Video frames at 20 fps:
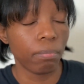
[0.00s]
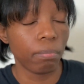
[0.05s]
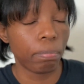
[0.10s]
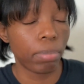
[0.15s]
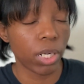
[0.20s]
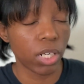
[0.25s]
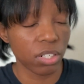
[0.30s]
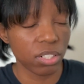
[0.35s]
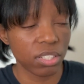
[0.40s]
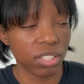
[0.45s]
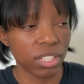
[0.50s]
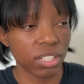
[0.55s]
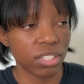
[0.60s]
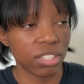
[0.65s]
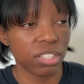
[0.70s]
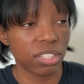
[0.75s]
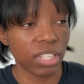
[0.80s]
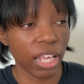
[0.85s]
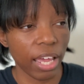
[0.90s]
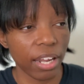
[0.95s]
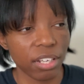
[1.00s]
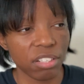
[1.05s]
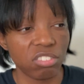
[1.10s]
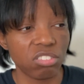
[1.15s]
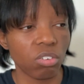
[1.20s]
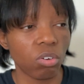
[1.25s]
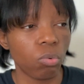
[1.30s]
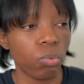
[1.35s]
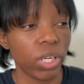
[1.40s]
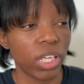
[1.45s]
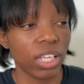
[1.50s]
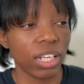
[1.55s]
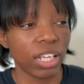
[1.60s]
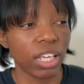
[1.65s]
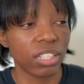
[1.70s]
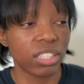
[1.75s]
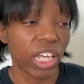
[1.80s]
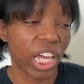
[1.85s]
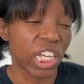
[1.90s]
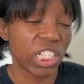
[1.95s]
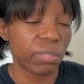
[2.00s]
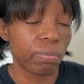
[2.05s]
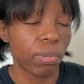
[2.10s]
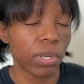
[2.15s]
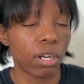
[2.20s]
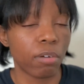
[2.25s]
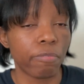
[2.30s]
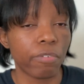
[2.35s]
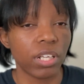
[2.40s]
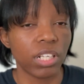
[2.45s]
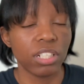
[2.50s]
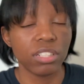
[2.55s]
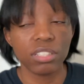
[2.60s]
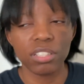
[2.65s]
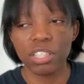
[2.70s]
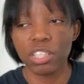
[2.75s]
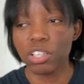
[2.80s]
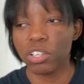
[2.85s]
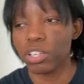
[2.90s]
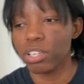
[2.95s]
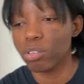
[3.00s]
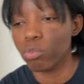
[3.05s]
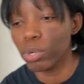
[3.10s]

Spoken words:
person status so we can get taxpayer funded security?